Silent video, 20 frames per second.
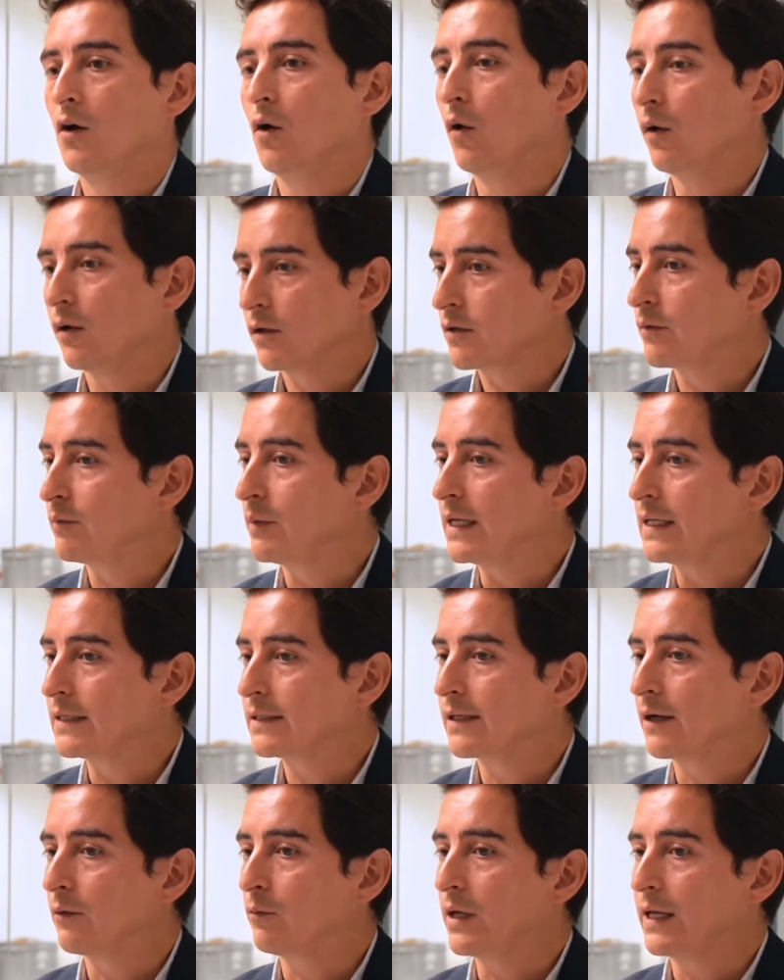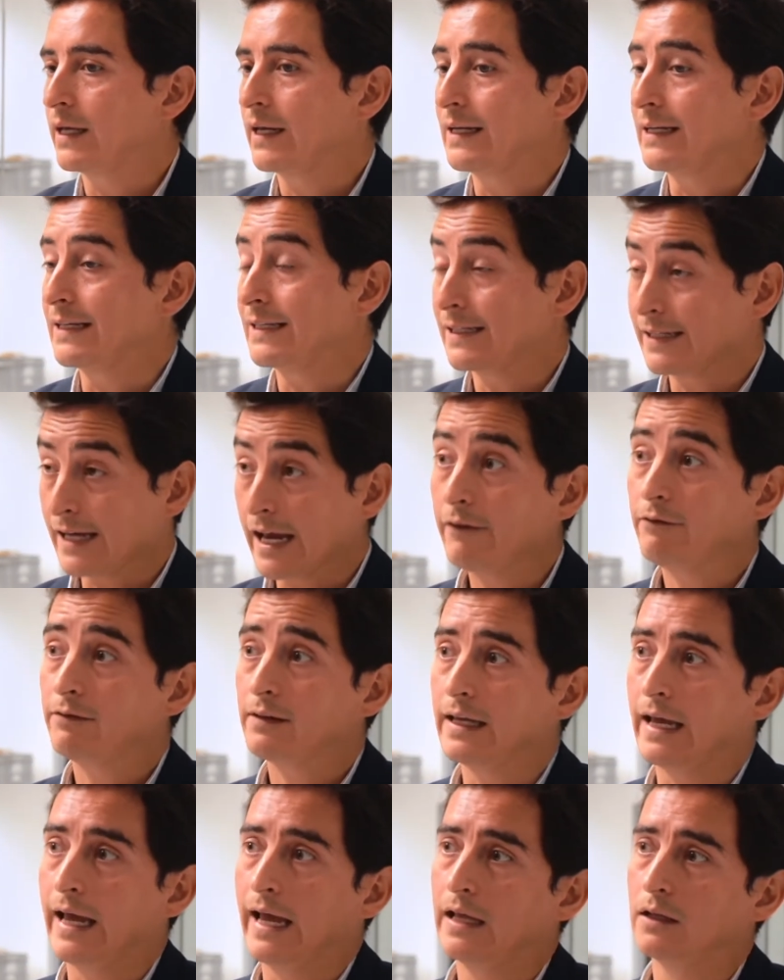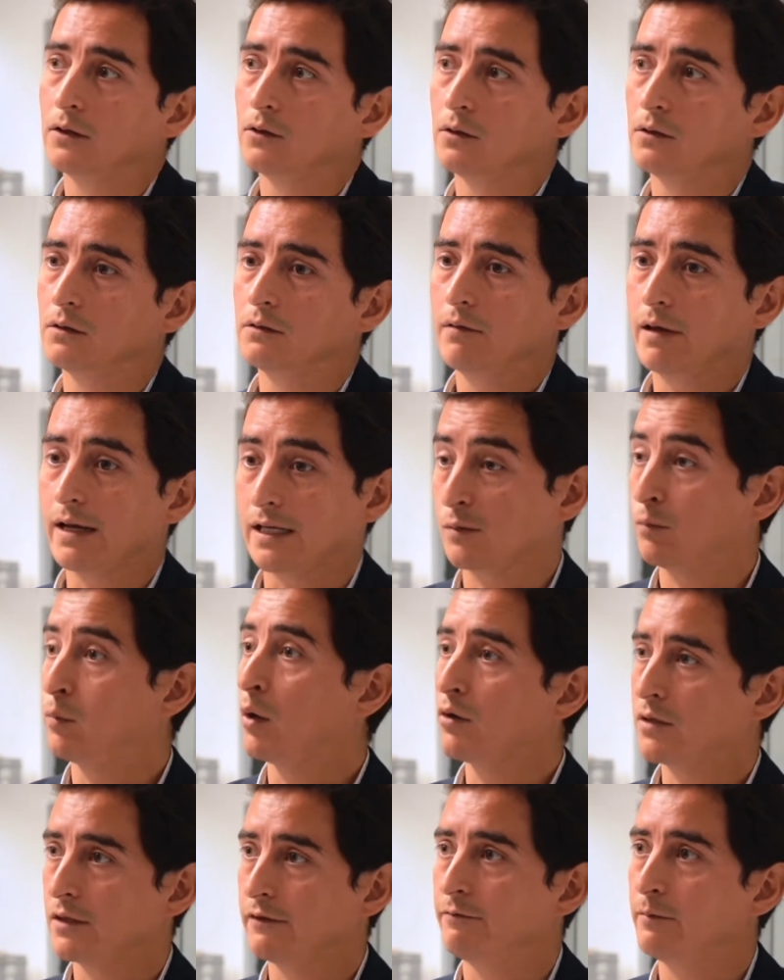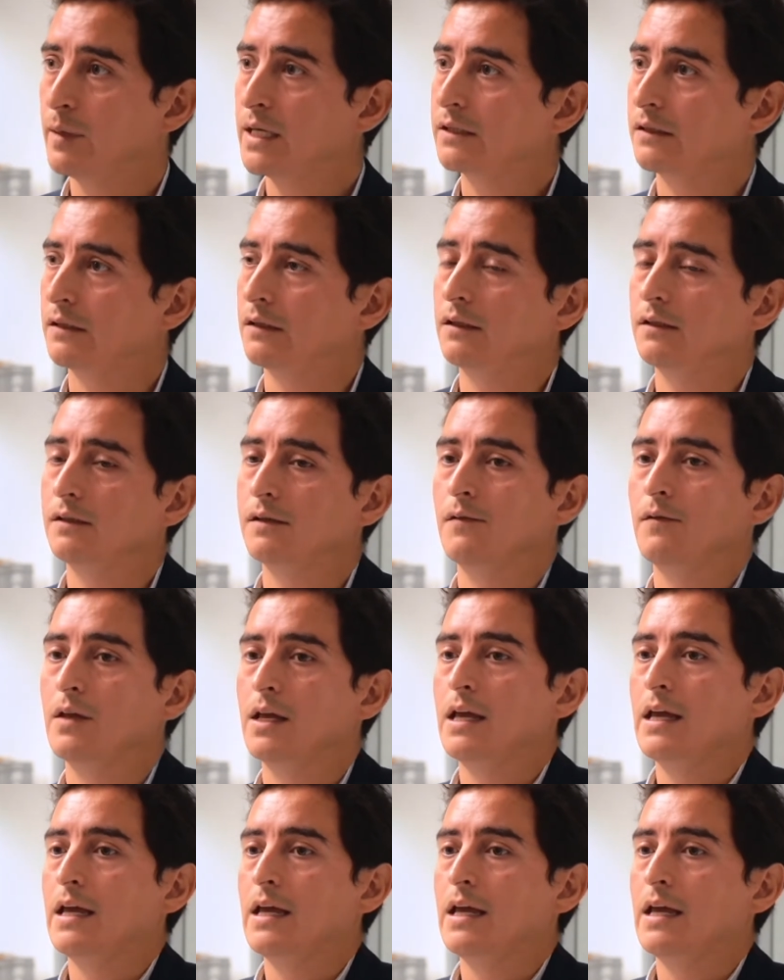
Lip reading: also means that we can safely handle explosive mixtures,